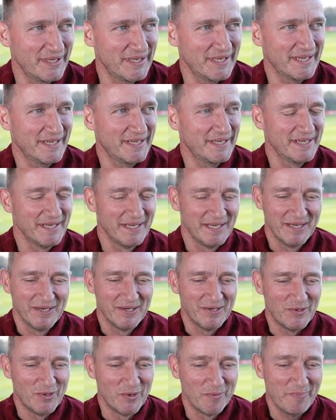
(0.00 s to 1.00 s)
And
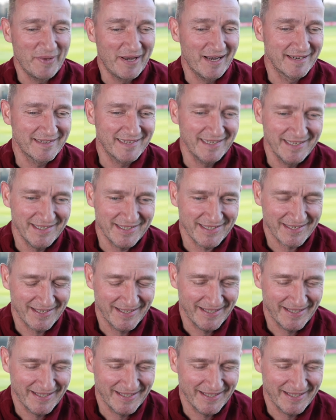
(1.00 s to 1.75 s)
on penalties,